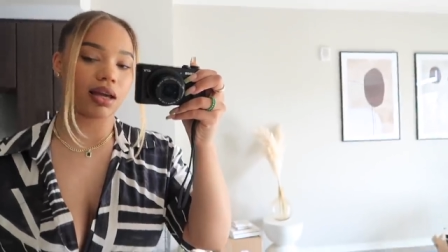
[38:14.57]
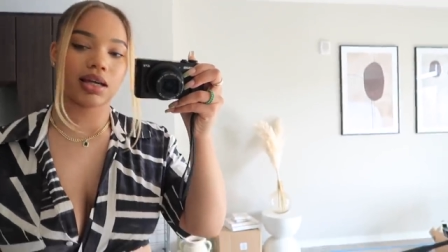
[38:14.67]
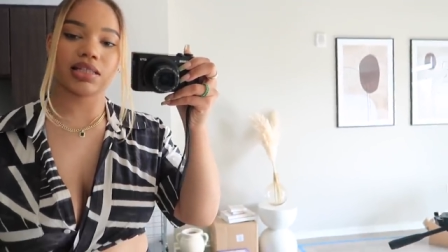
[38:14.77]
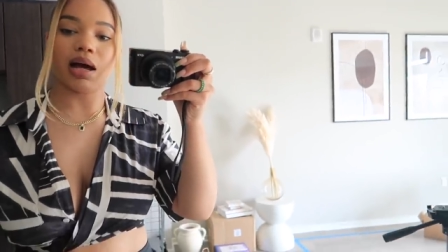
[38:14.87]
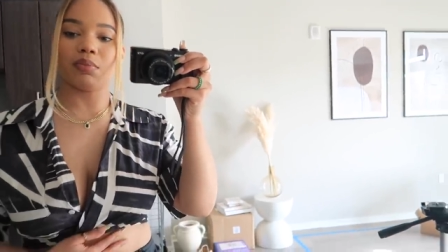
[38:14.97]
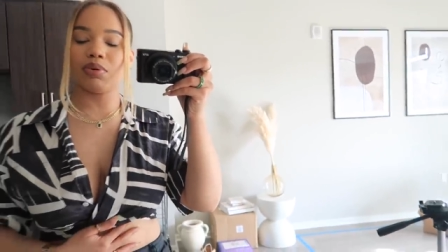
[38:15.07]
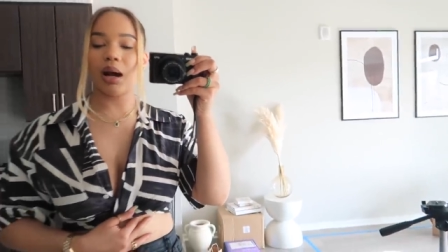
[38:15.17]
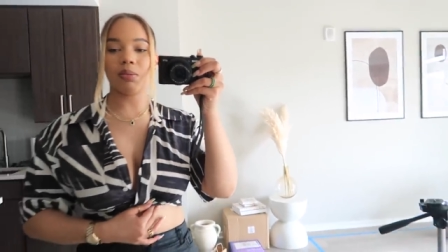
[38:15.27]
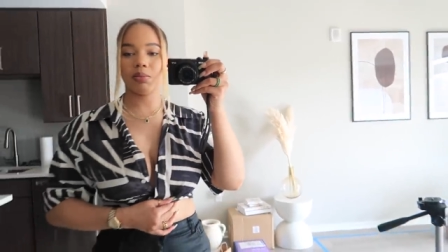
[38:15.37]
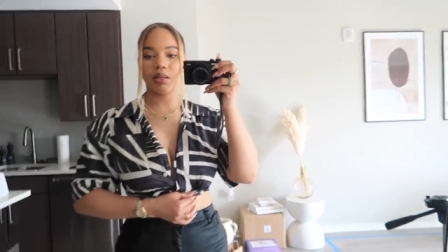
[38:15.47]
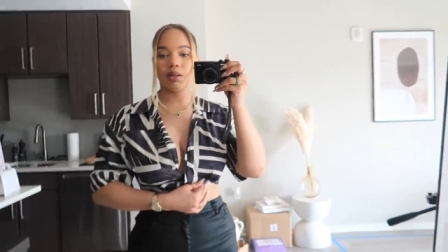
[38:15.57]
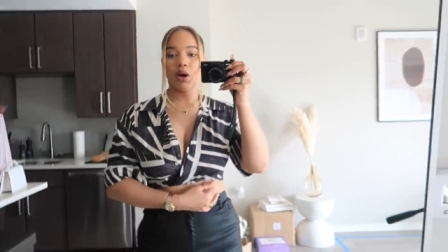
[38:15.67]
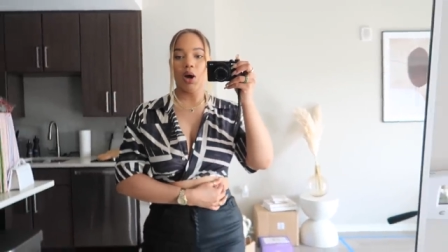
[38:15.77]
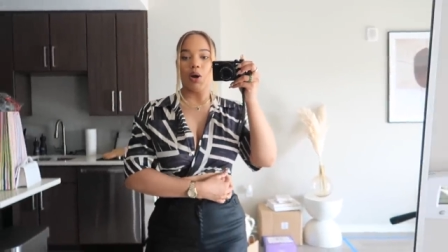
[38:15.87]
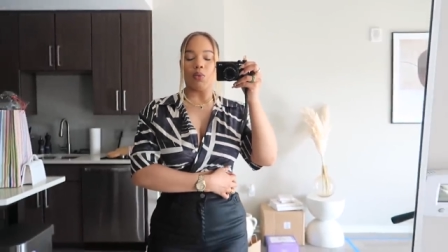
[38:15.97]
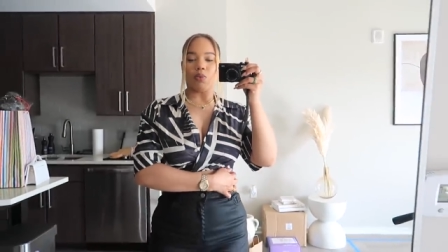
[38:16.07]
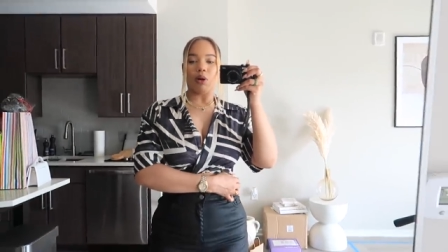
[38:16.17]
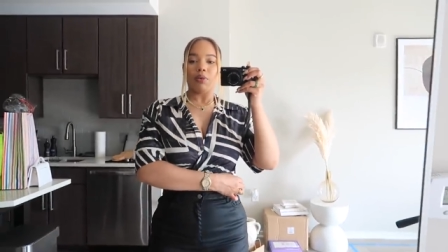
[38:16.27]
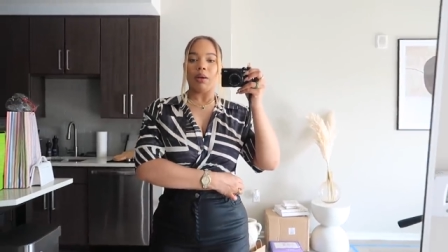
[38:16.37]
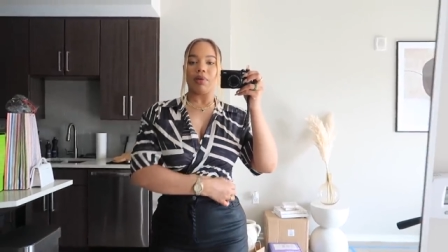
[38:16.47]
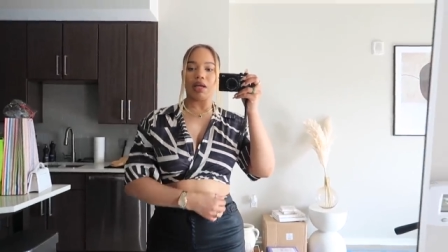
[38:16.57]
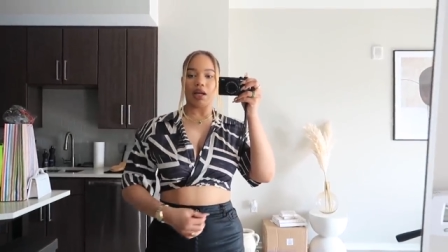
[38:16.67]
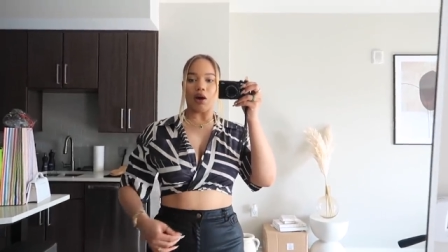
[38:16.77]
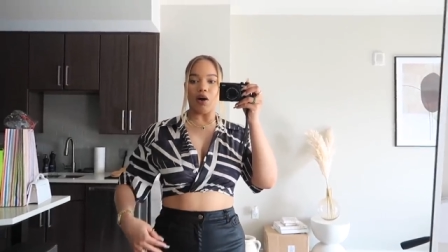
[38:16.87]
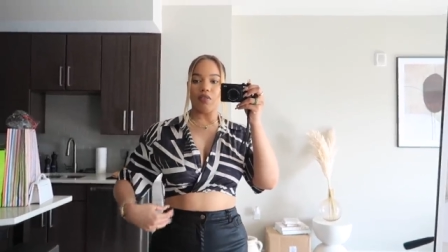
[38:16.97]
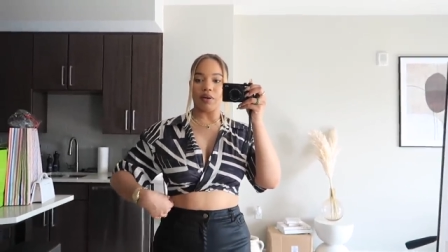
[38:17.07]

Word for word: Cause I probably won't be able to get it off.